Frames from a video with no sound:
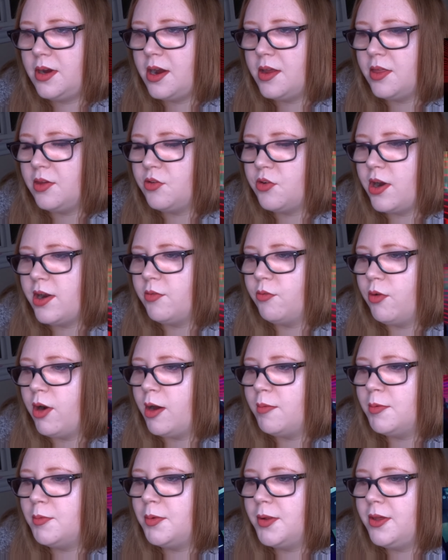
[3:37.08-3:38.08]
Are they trying to
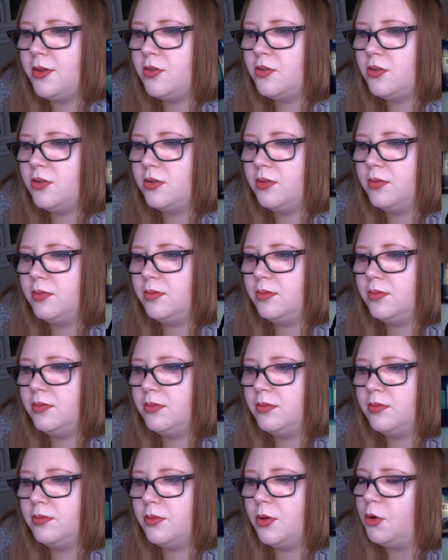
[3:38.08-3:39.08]
rob the place?
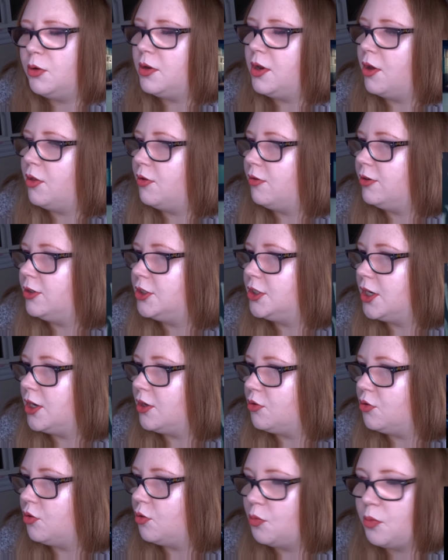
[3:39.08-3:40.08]
Well, no, they're in jail,
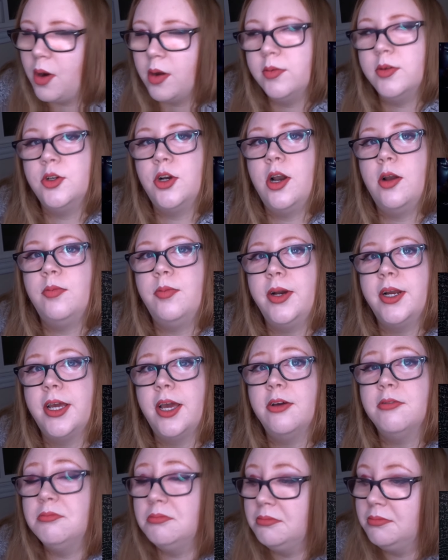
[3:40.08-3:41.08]
so they're probably trying to break
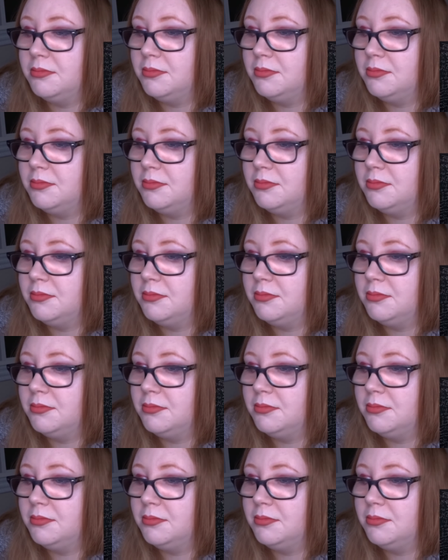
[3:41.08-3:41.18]
it.